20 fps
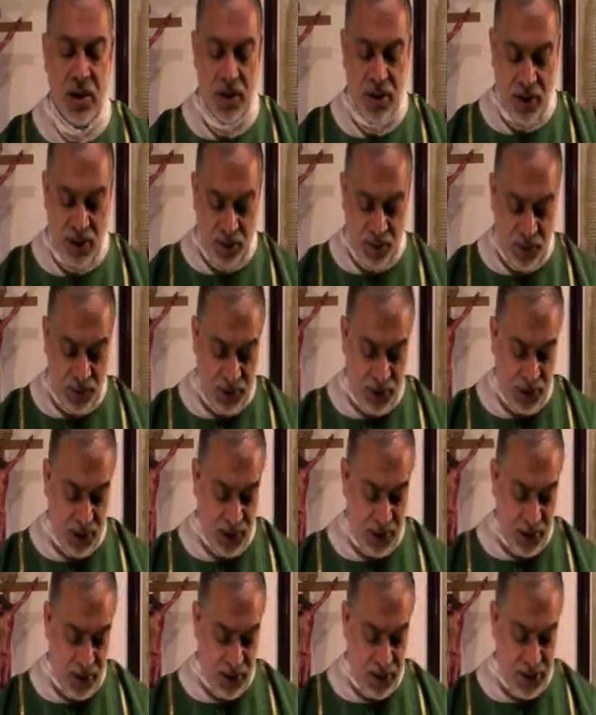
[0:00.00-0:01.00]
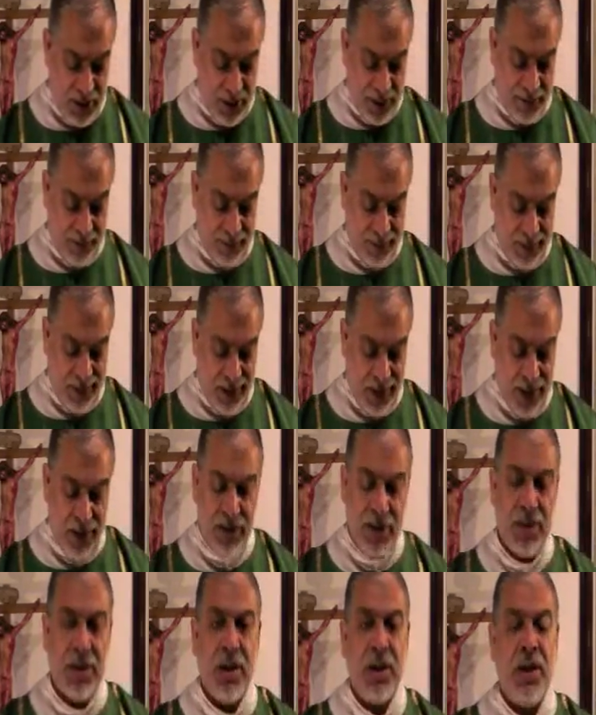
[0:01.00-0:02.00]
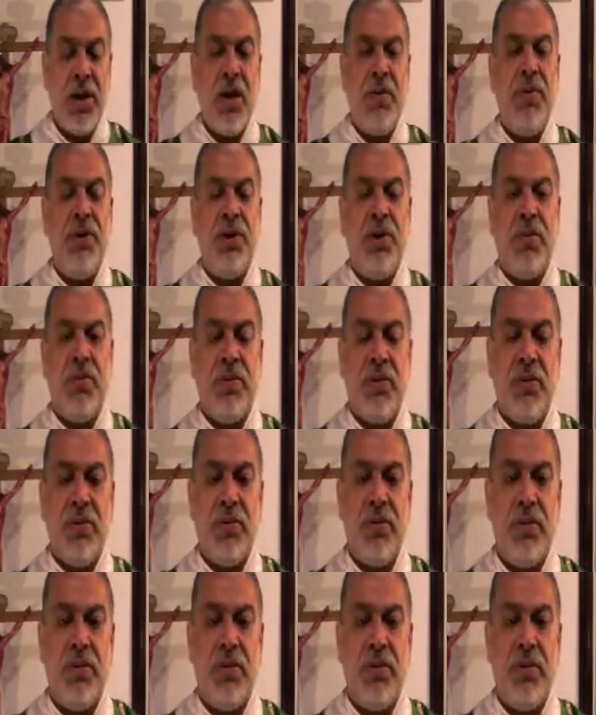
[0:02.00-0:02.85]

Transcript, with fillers: The Lord says, it is inevitable